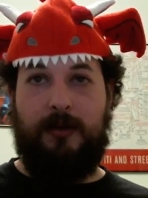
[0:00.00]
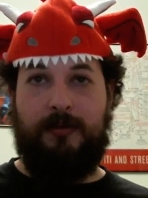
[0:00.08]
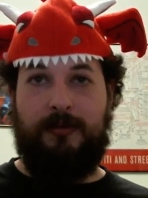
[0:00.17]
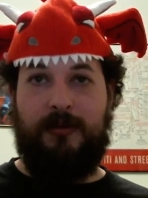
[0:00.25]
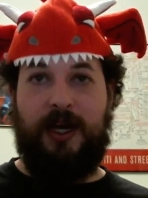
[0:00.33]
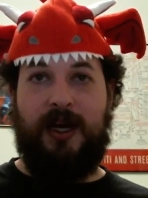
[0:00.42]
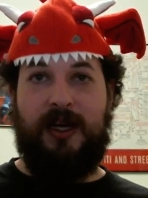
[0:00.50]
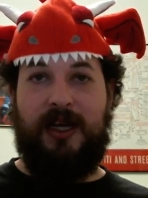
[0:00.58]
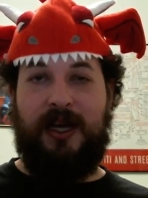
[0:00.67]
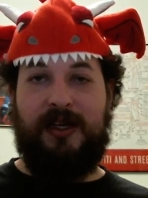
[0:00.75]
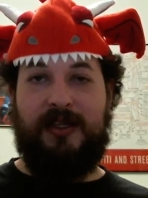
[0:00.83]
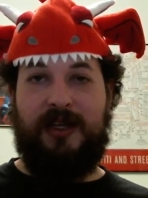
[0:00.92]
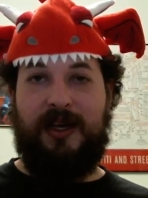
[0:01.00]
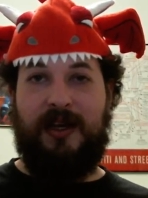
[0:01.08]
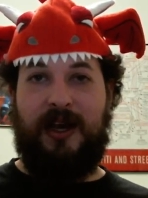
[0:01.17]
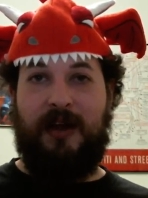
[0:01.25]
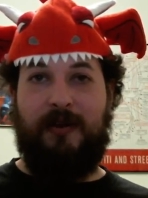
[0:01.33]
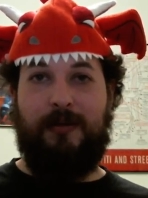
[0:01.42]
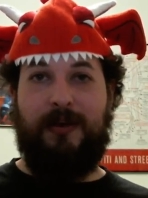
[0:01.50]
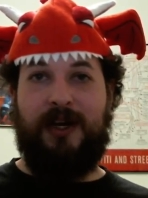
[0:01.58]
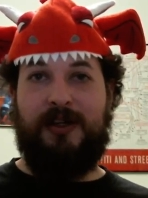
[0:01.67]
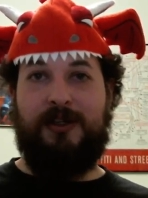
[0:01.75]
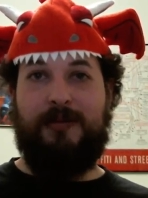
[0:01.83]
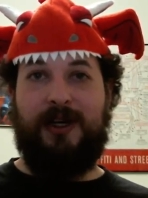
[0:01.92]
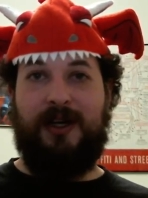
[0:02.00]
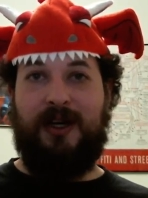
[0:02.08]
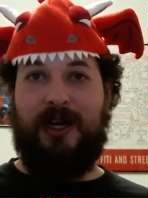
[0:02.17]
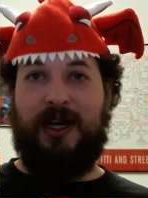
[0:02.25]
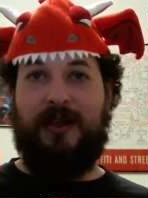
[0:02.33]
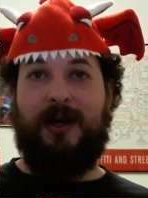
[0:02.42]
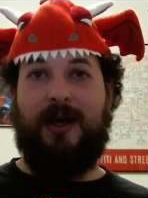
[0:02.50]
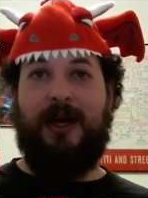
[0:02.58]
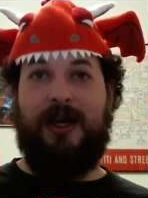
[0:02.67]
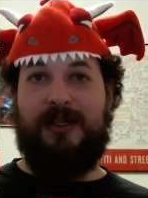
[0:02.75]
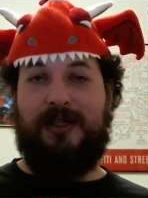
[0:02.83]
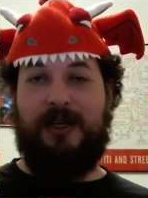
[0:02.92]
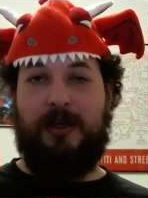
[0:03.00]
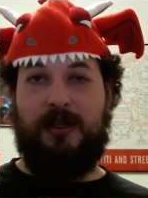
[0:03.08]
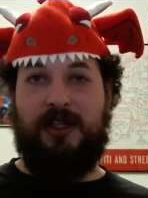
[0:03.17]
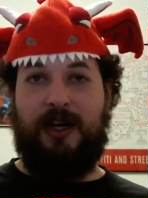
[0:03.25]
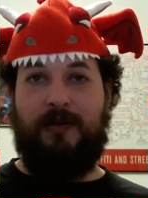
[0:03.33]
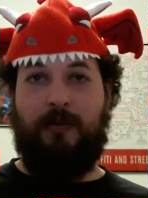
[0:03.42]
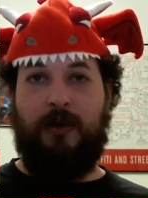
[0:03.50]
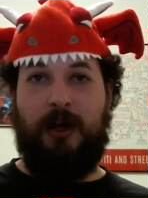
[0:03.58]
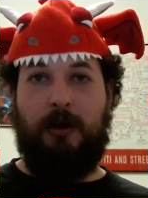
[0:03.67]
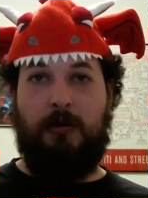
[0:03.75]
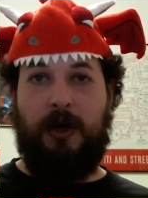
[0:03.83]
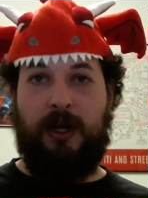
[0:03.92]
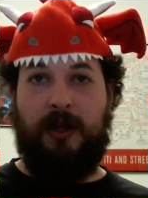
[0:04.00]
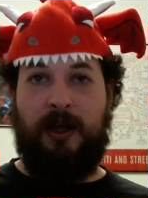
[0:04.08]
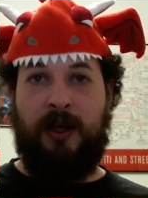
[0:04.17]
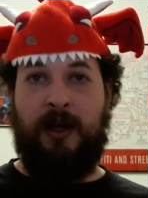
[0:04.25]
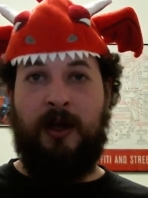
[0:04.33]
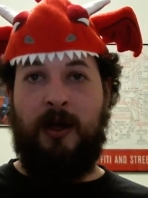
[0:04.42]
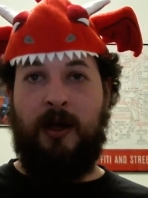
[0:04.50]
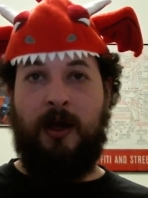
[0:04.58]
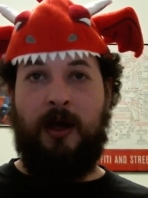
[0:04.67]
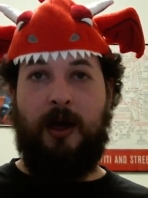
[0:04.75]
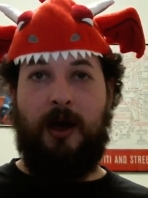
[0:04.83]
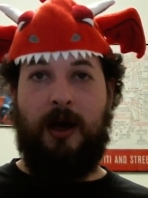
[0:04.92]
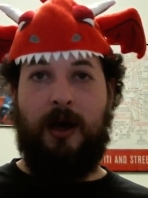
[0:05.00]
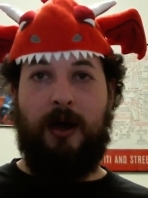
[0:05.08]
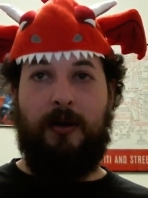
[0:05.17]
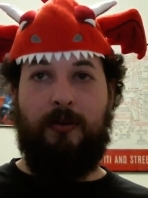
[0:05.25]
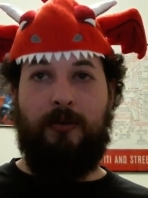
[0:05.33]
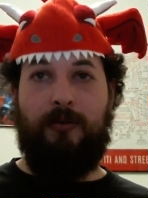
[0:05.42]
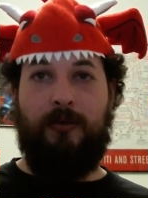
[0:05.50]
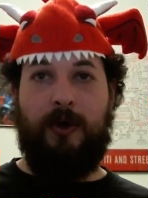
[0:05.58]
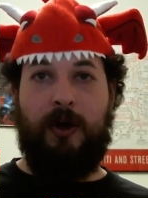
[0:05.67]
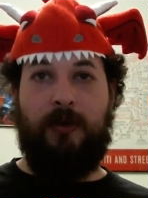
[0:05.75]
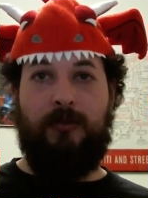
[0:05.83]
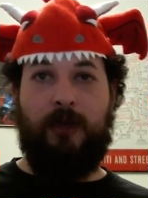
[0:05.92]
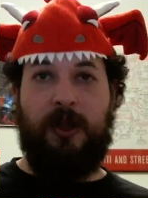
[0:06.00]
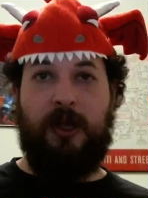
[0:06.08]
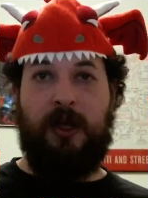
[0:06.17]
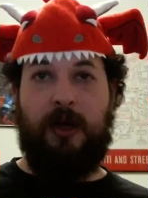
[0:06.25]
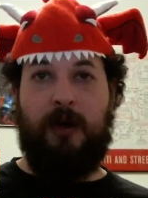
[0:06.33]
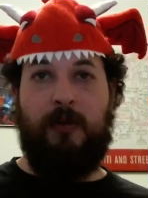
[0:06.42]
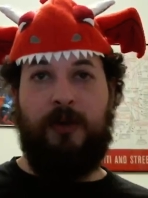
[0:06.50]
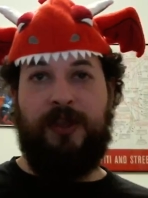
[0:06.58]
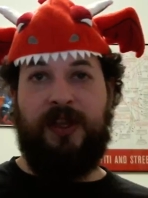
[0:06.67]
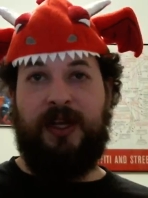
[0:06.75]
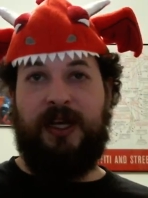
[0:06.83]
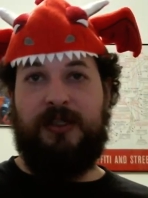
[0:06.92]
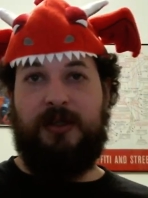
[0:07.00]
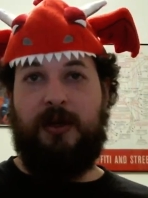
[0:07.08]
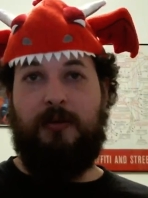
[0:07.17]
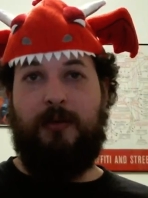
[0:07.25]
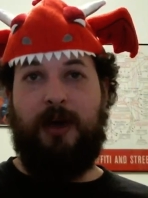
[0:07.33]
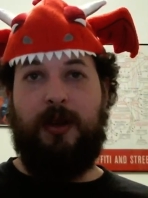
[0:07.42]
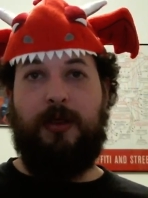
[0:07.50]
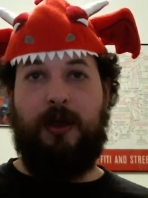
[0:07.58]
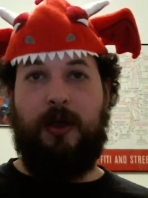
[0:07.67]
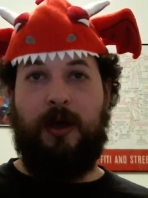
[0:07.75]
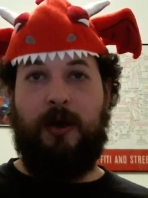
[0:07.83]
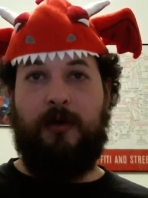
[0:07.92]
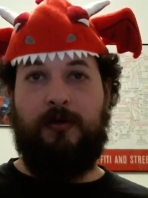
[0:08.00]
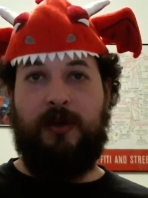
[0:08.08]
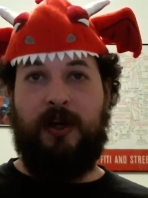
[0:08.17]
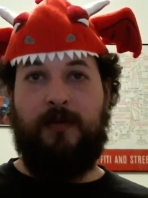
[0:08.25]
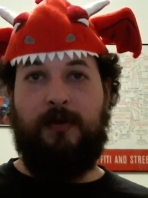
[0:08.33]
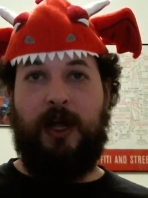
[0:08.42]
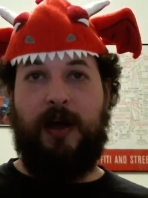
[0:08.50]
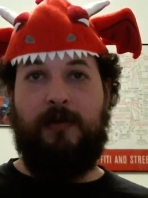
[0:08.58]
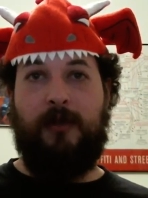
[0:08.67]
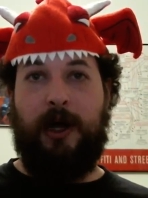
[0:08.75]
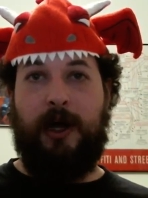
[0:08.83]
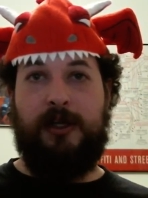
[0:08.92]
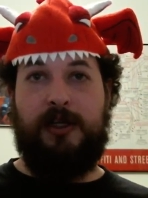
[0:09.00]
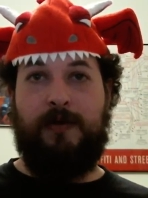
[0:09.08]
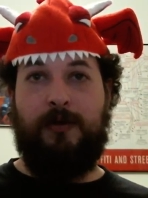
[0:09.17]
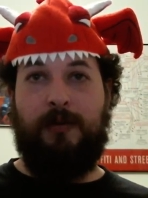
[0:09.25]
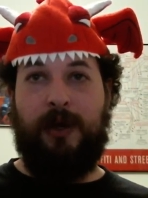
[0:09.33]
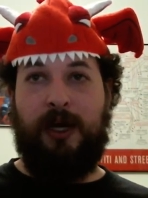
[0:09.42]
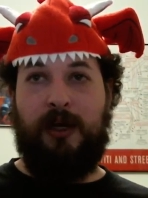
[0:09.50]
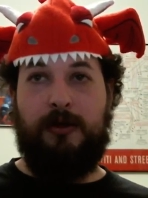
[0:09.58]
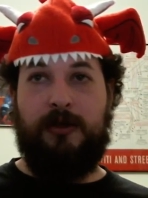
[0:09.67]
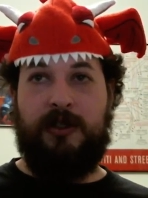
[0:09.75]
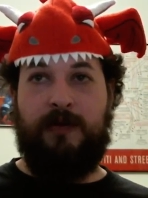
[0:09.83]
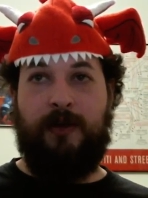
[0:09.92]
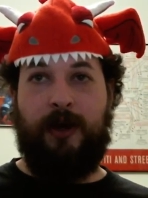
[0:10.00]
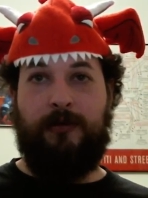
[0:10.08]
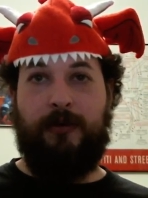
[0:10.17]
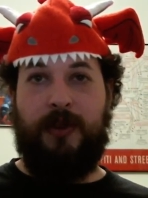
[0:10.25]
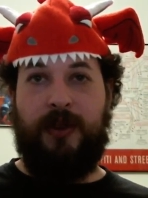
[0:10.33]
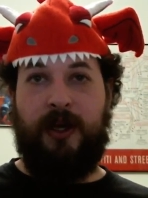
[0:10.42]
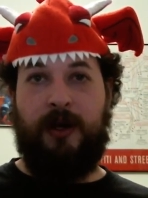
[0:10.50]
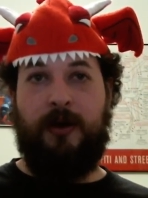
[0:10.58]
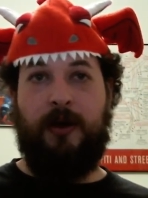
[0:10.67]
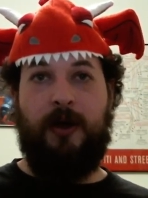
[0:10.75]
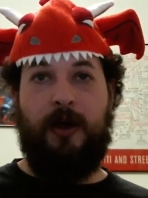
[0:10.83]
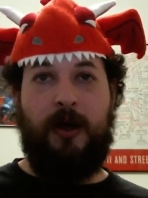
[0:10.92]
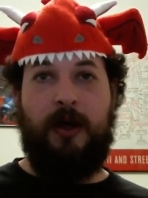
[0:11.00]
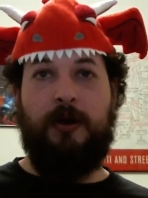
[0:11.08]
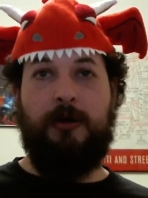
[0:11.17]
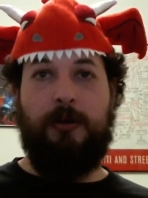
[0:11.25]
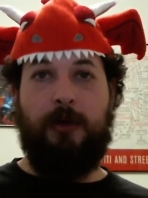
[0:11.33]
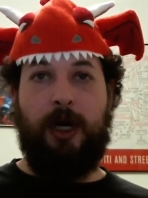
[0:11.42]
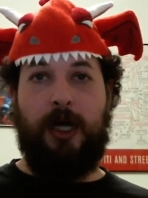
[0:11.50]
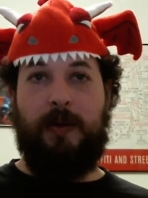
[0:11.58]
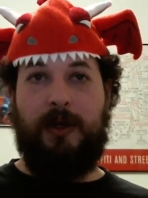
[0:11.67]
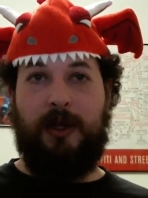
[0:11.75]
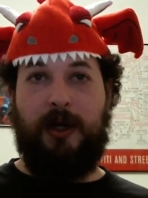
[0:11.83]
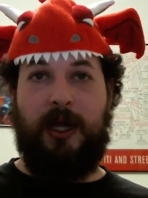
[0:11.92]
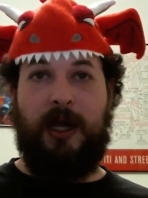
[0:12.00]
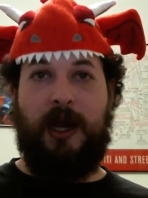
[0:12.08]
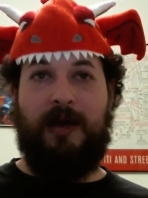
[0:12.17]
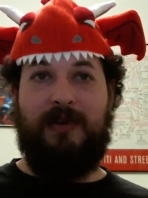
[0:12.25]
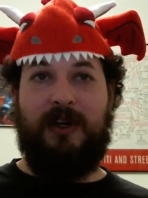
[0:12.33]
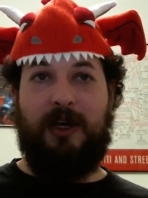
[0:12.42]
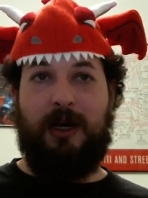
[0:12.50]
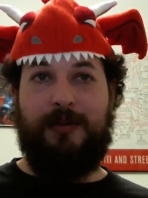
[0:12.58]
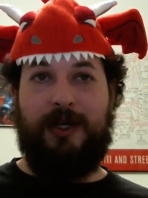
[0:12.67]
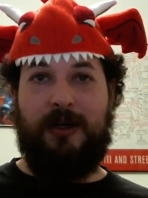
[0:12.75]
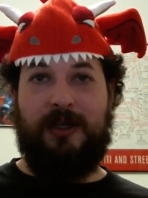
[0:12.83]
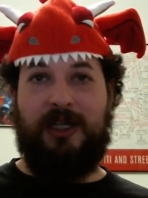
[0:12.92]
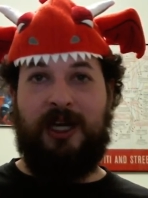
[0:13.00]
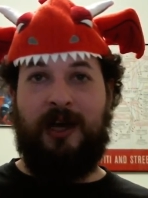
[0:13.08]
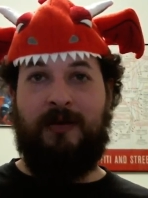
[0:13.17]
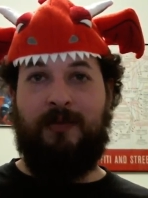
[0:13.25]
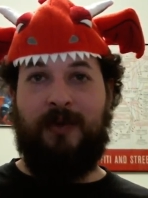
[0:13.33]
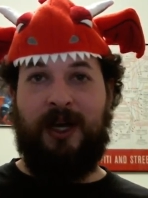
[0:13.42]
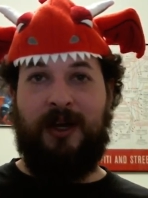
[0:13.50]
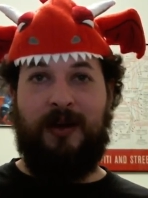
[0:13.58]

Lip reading: The idea is that everybody should be able to get the highest tier stuff pretty quickly. Hopefully, within less than a month of live launch, everybody who's involved with it would probably be looking at having top tier stuff, but